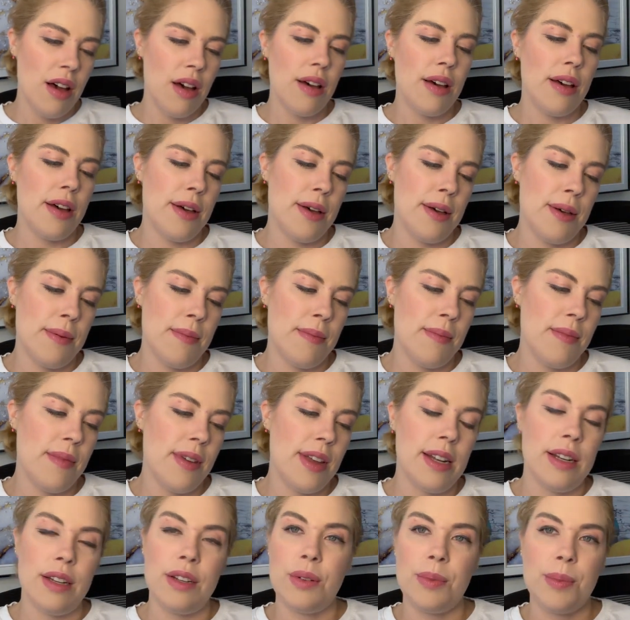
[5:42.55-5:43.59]

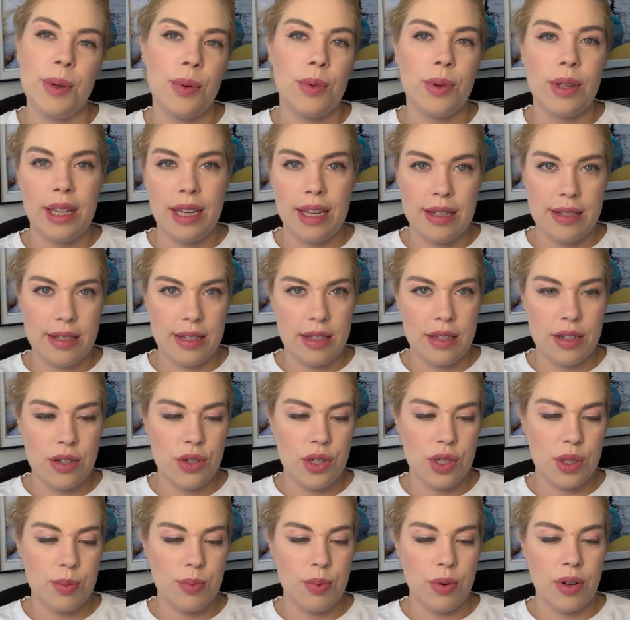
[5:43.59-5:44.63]
And it'll be really easy to
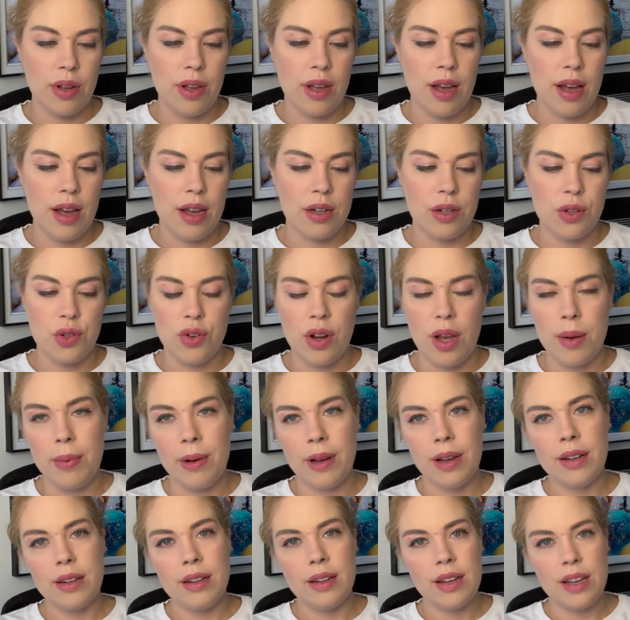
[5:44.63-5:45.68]
just put on a
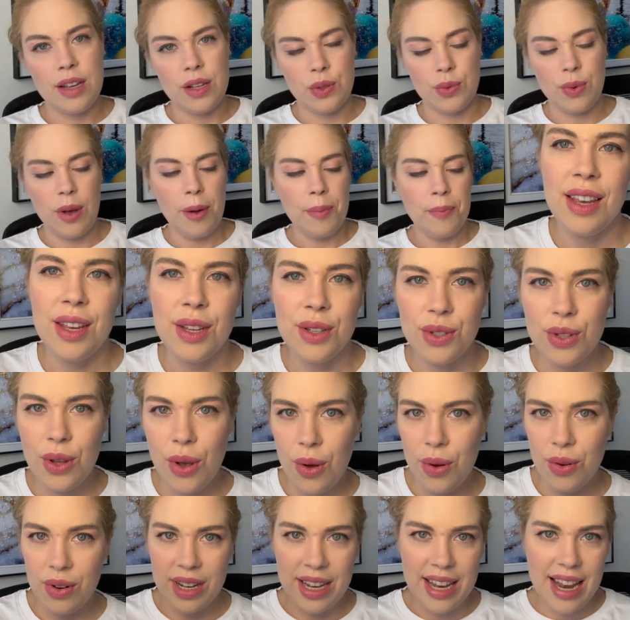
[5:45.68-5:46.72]
tripod as well.
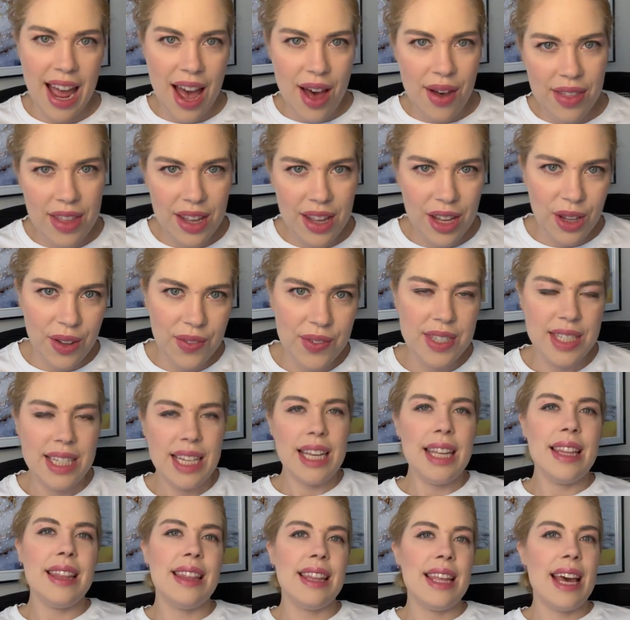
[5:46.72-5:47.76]
So now that you've
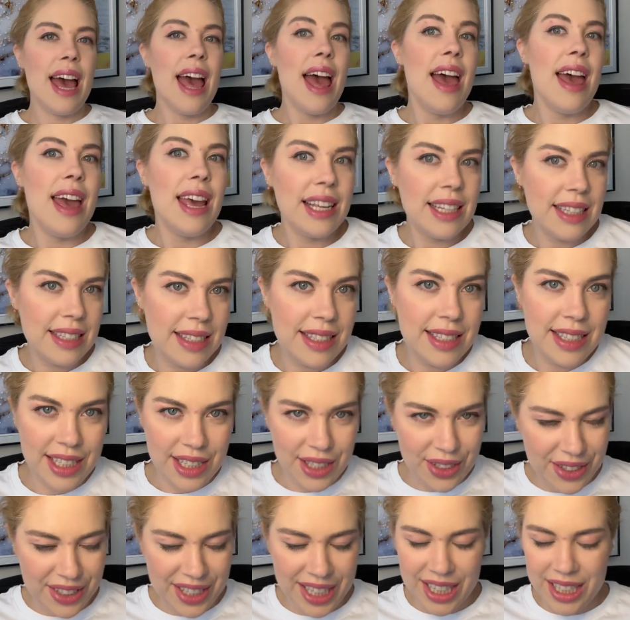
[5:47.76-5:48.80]
seen the
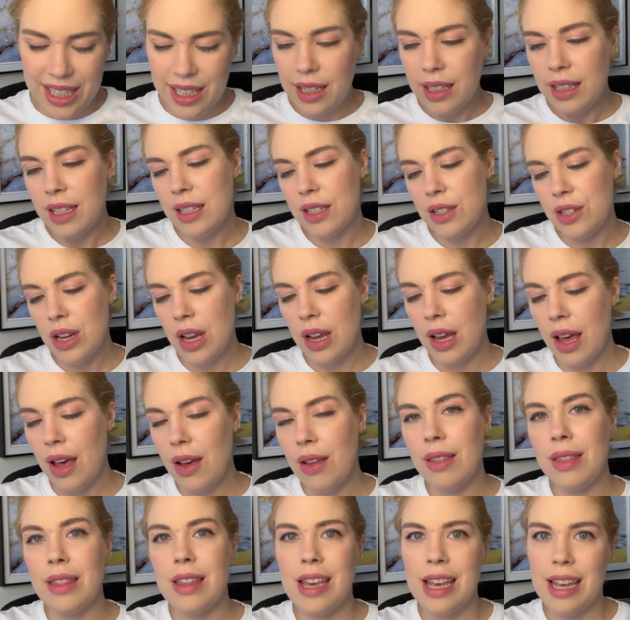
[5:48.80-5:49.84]
exterior, let's check
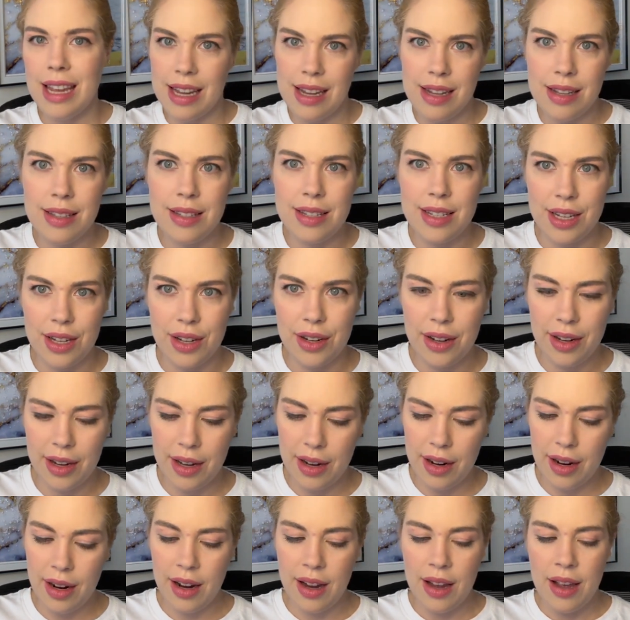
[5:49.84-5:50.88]
out the
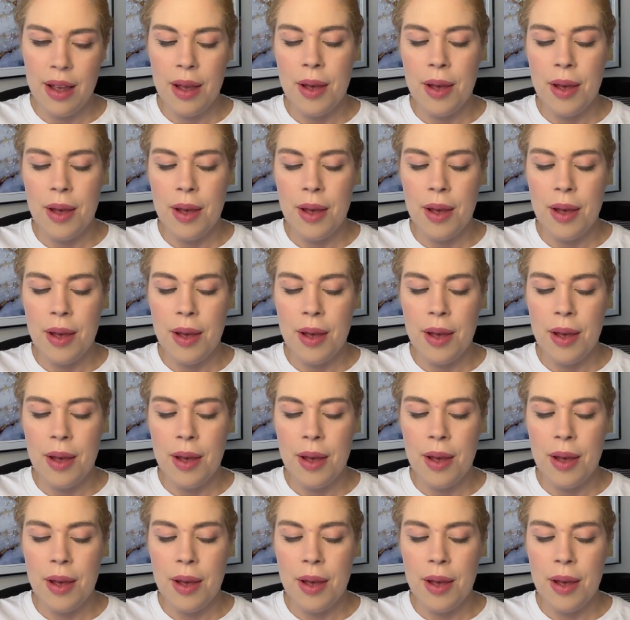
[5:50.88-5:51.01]
interior.